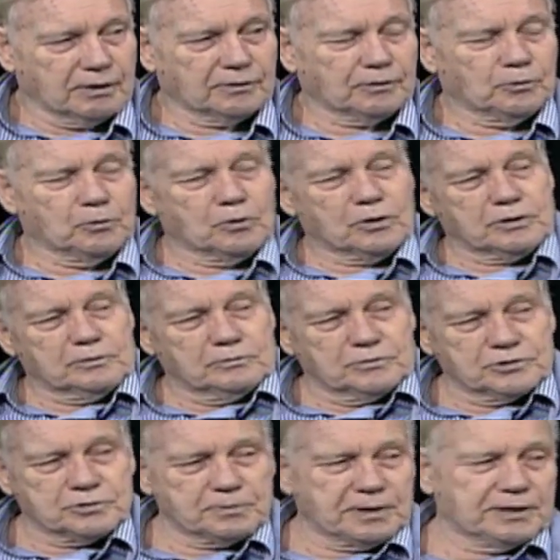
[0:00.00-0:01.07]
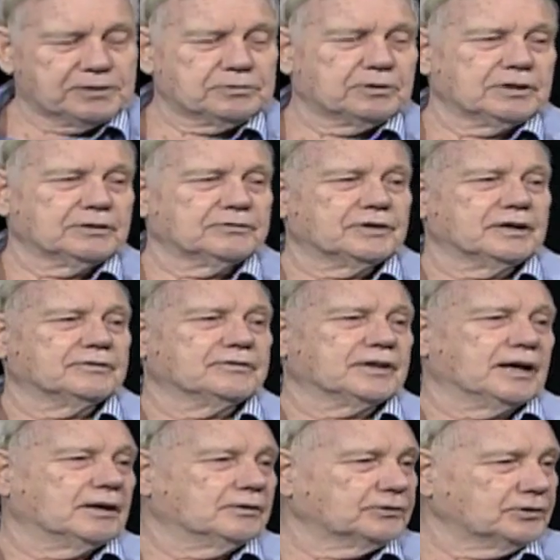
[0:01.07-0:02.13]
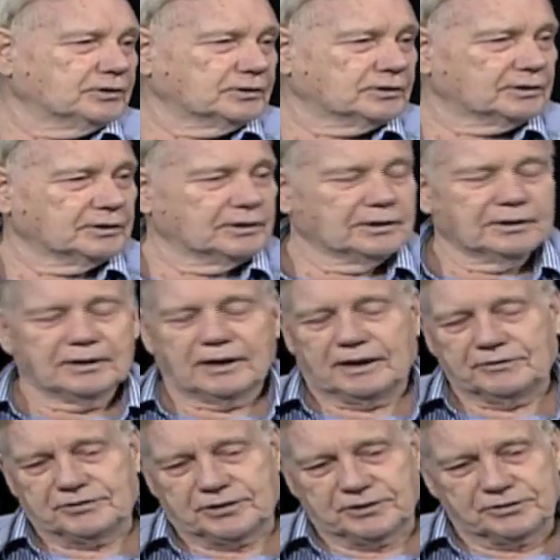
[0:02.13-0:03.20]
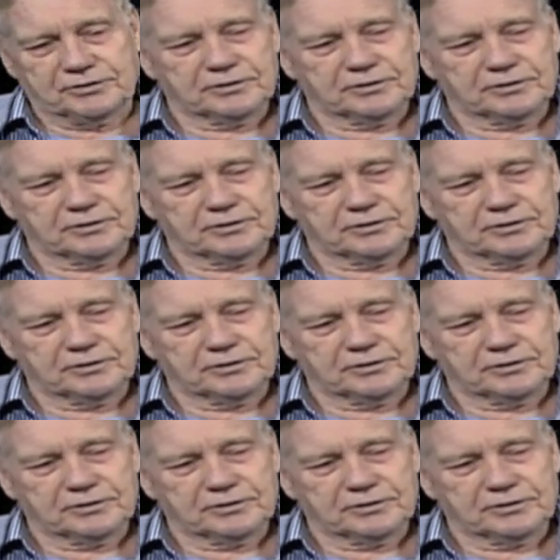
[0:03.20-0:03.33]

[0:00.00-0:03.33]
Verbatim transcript: The warden was paid twenty-five thousand. I've so since